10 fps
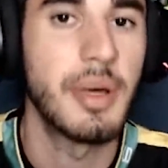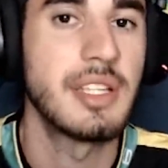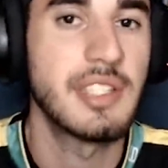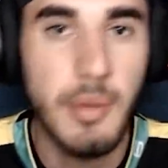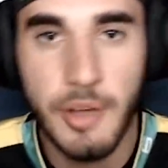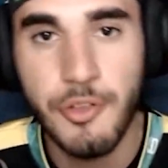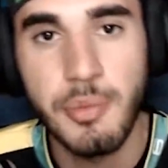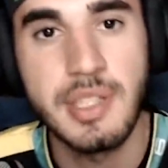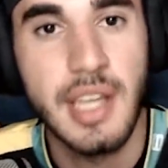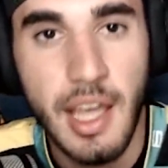But that's going to be it for
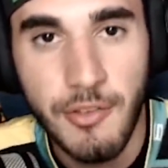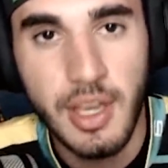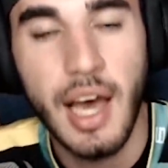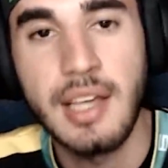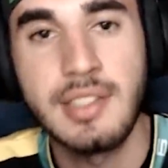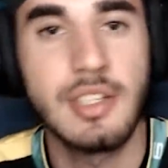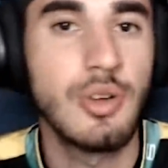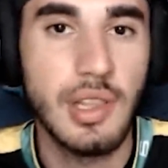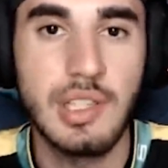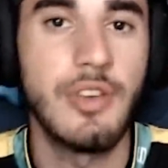me today. If you guys
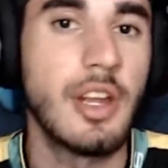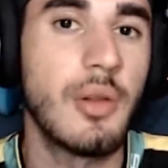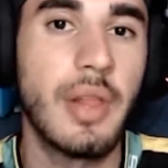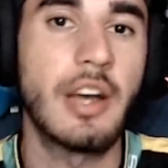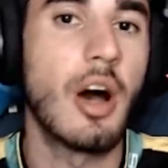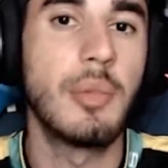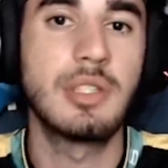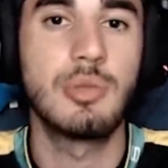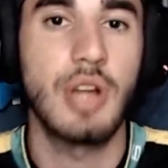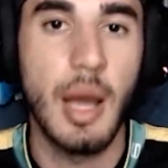enjoyed this video, like, comment,
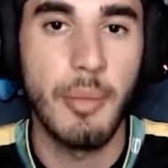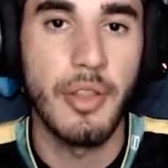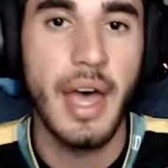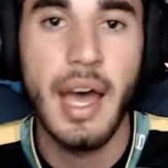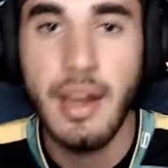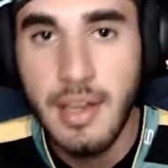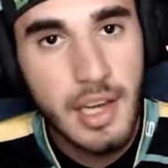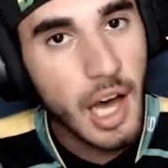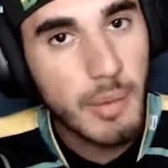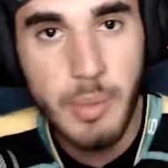subscribe, all that.
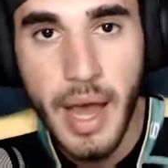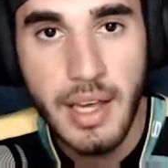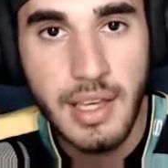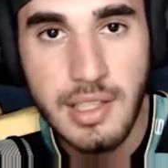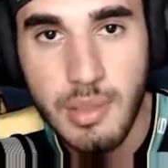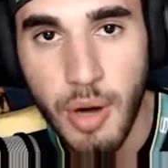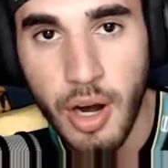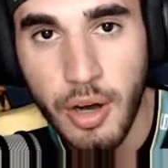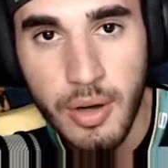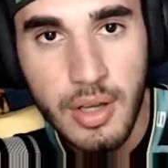I'll be back again
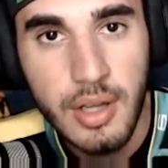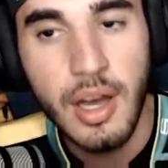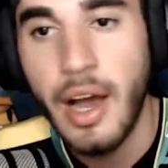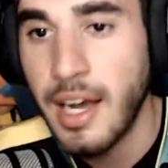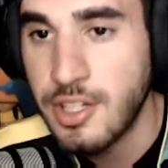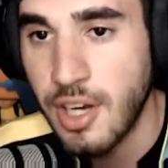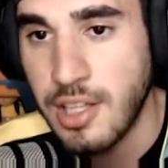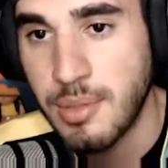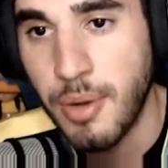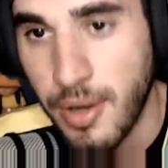tomorrow. Actually,
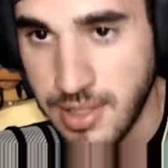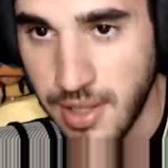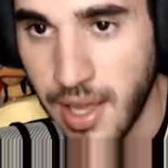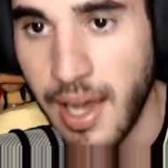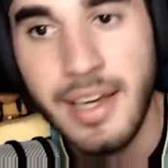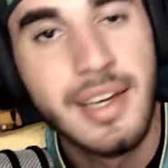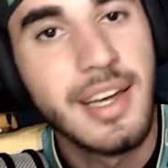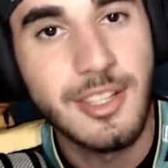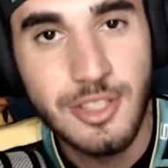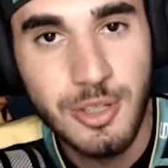not tomorrow. That's a lie.
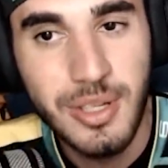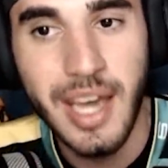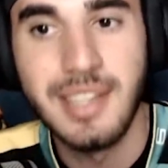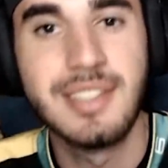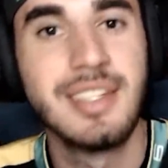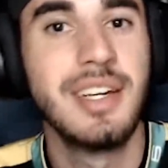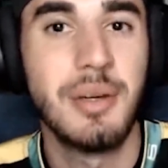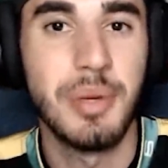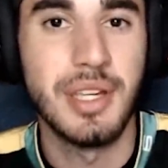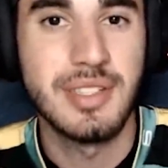In 2 days.
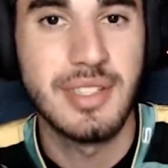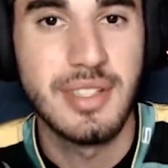Peace.